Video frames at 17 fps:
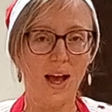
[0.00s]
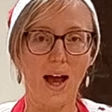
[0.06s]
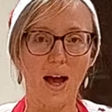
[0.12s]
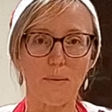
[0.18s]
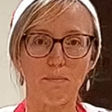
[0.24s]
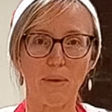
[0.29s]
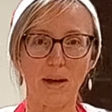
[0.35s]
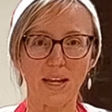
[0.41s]

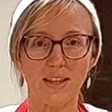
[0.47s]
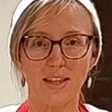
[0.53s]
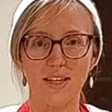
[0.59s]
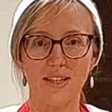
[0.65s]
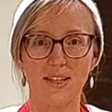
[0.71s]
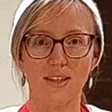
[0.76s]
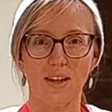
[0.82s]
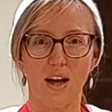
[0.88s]
and bake
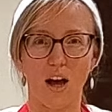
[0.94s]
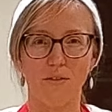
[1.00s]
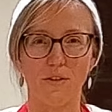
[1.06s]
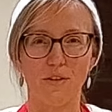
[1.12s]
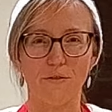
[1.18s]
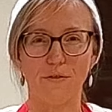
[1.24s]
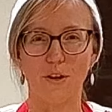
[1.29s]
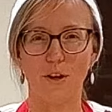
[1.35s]
these in the
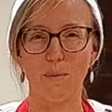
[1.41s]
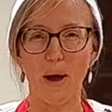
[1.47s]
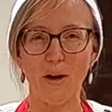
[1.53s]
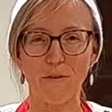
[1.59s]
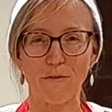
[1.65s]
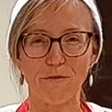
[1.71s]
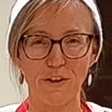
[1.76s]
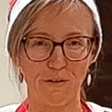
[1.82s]
oven for
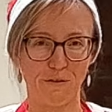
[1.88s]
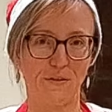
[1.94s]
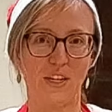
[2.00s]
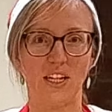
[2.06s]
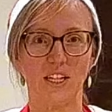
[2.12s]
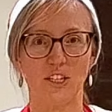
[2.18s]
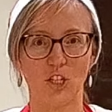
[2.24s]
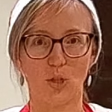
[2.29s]
about
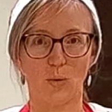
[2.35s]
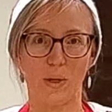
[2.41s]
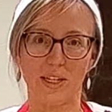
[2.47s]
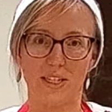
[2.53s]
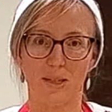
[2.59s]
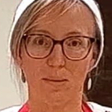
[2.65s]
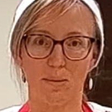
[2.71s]
15 to 20